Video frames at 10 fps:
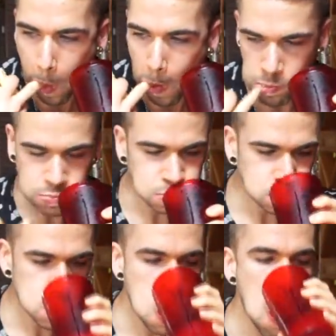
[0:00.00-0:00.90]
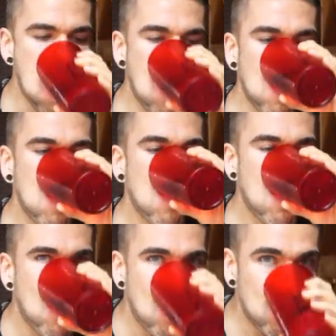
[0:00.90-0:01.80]
see if we could get a little bit of a new
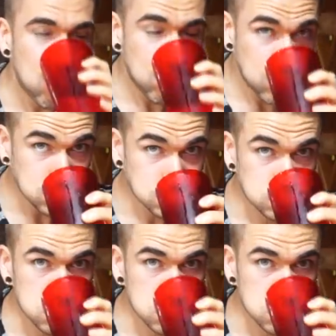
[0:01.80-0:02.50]
record on them.